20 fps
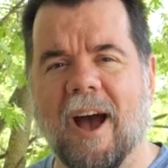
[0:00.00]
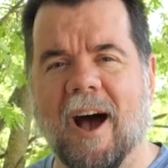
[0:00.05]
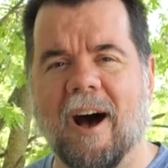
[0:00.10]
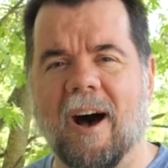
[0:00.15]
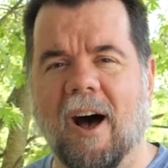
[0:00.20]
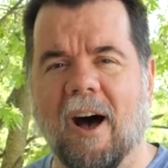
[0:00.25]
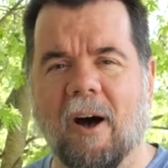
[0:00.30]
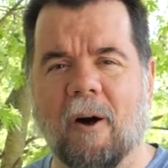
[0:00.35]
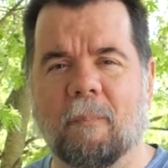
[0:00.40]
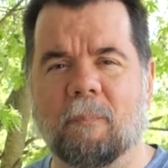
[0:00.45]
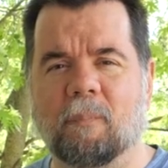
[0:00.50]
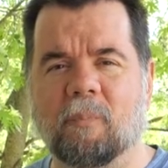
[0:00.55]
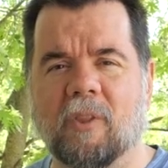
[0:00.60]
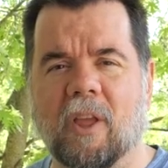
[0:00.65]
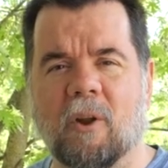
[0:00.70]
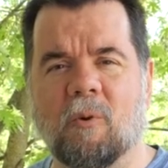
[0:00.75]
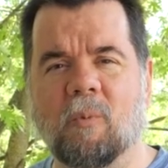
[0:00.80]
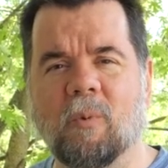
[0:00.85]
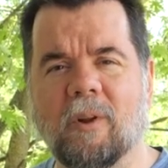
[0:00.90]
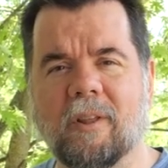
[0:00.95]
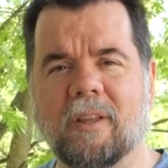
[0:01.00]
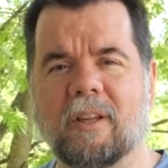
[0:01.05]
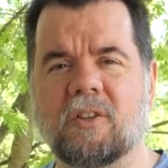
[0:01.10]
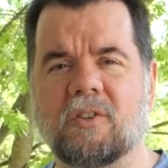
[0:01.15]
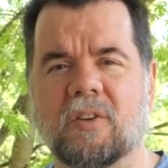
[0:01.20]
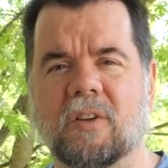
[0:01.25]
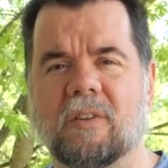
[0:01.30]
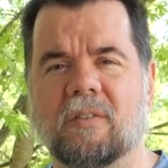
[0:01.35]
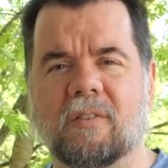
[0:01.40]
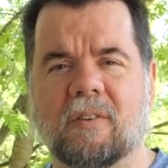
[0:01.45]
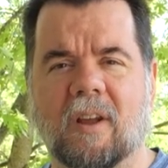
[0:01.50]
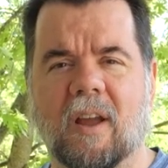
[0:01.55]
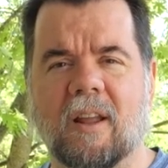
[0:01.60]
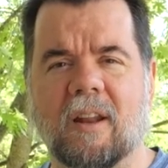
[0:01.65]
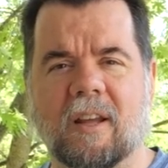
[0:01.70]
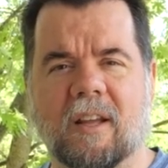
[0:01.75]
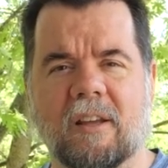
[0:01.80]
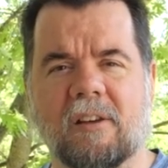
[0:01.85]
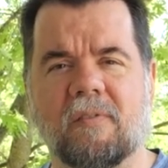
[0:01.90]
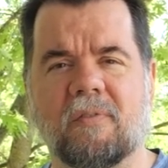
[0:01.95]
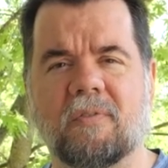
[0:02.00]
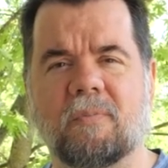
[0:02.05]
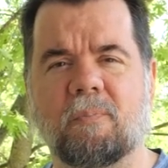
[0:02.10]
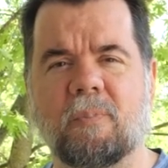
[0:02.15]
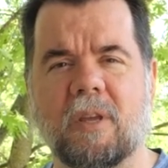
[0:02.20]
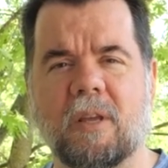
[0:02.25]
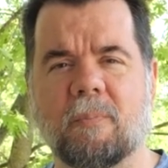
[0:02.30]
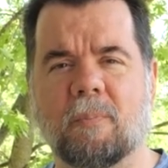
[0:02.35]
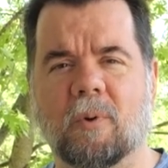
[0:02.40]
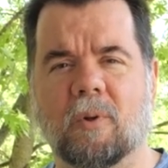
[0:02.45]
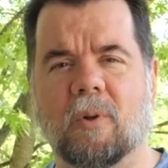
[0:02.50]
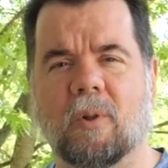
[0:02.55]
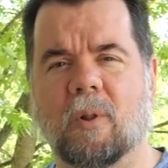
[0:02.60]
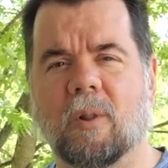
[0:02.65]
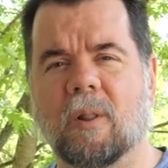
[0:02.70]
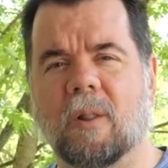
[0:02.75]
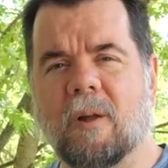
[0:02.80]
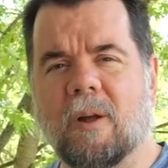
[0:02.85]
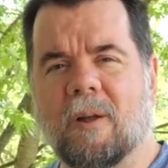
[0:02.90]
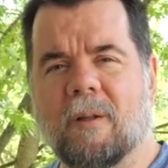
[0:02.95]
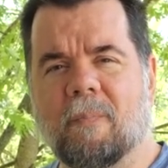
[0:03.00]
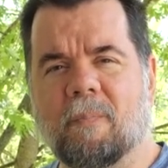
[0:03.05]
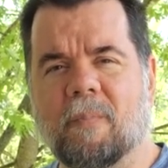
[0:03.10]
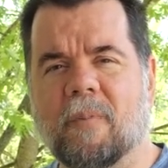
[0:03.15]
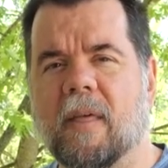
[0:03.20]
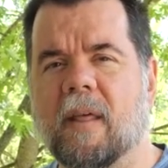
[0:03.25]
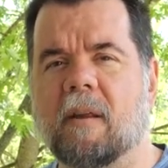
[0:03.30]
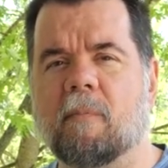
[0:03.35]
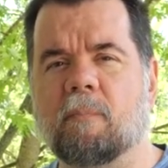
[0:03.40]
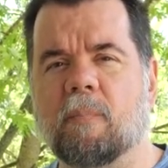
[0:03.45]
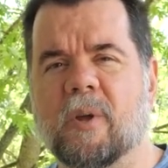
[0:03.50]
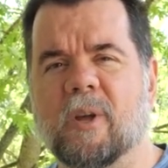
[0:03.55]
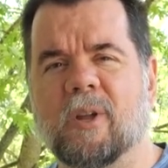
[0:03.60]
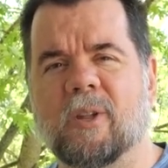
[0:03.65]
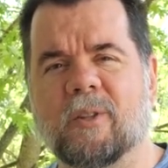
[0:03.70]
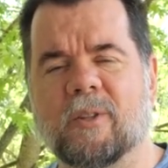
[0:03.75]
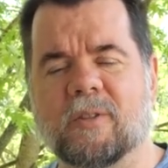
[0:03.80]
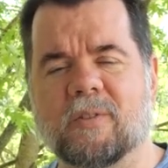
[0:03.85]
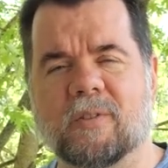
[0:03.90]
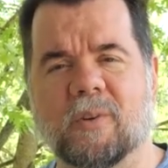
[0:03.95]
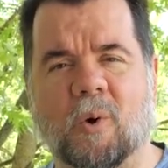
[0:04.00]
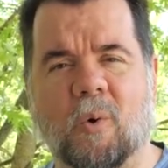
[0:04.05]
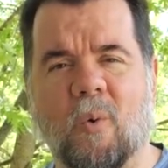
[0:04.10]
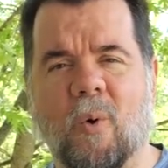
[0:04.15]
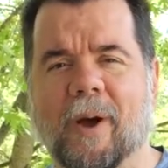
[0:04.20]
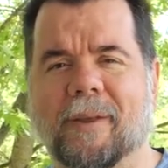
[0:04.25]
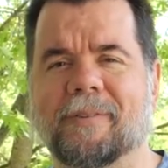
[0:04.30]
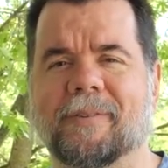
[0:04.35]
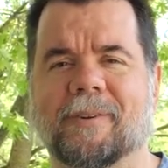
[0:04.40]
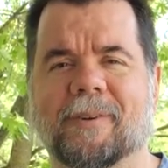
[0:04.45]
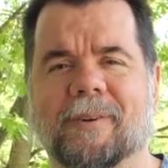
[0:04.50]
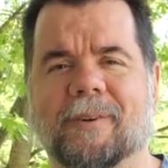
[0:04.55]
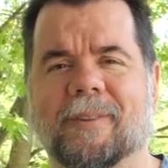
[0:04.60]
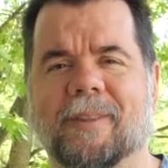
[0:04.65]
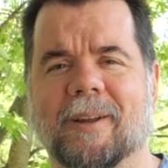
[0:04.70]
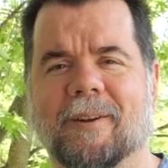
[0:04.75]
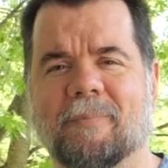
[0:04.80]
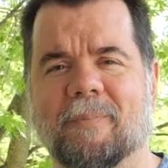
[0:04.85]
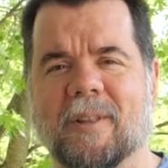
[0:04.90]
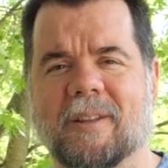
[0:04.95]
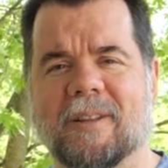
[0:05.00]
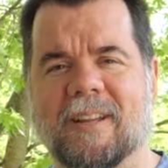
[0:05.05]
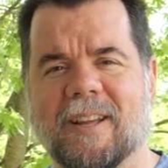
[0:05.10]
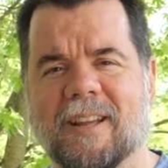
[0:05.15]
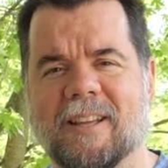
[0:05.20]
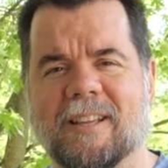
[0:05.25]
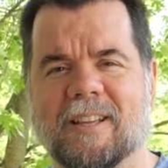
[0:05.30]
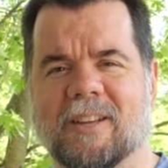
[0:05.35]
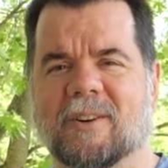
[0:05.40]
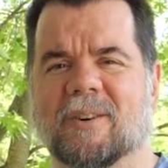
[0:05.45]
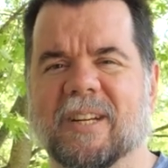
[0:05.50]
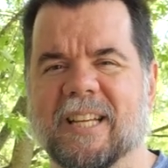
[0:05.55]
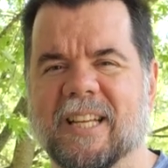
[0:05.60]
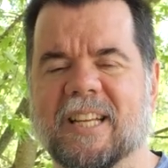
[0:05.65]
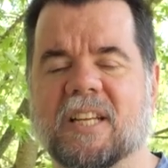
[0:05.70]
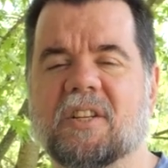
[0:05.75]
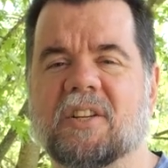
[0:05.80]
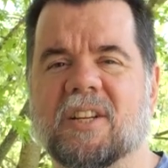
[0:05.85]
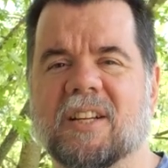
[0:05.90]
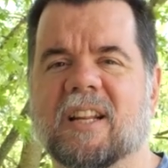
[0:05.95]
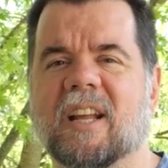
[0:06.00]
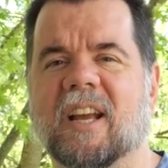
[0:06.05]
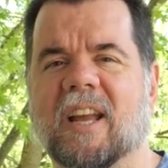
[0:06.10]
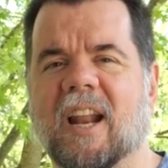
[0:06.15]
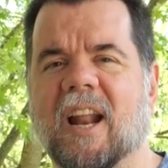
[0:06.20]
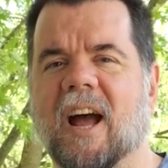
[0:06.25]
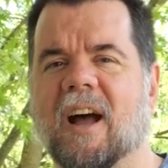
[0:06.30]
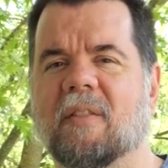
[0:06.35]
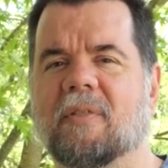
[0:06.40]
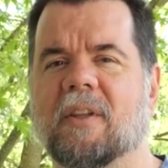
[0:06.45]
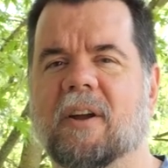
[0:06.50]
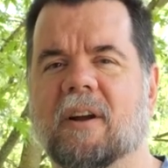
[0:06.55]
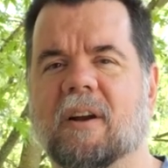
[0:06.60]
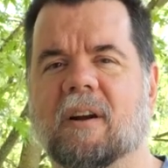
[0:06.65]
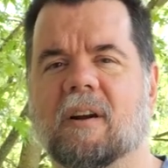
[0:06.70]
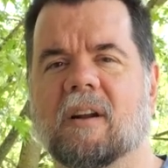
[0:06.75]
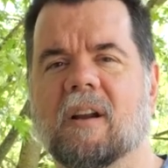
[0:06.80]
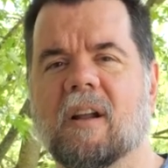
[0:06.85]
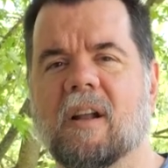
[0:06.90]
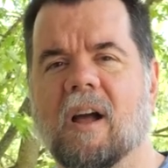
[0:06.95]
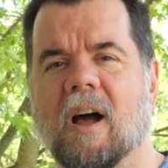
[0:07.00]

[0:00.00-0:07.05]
and really just kind of give people that have been sequestered, that have been, you know, itching to get out there,